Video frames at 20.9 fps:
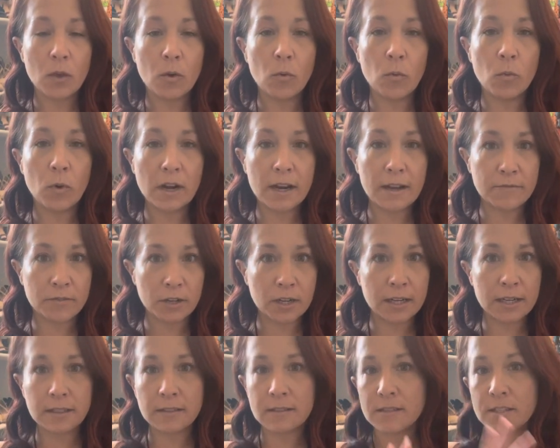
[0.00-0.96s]

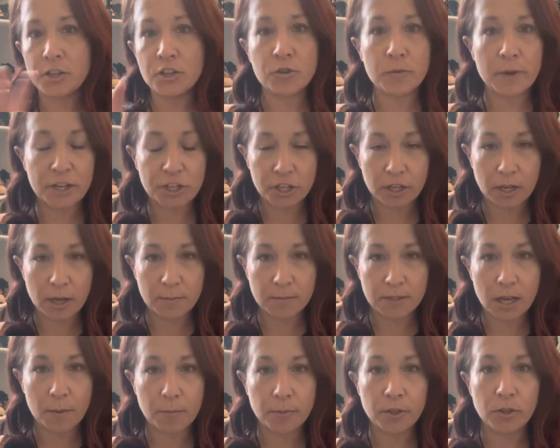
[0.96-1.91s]
whatever situation comes
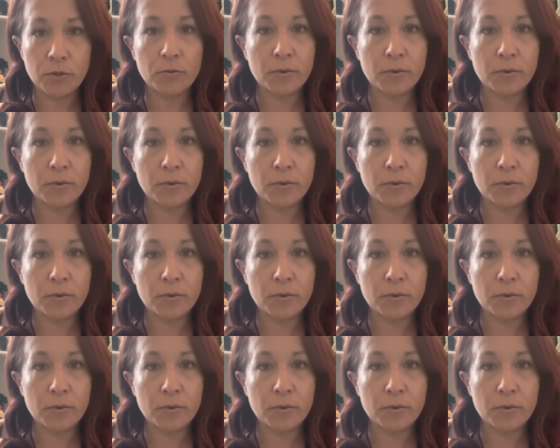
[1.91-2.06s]
up. You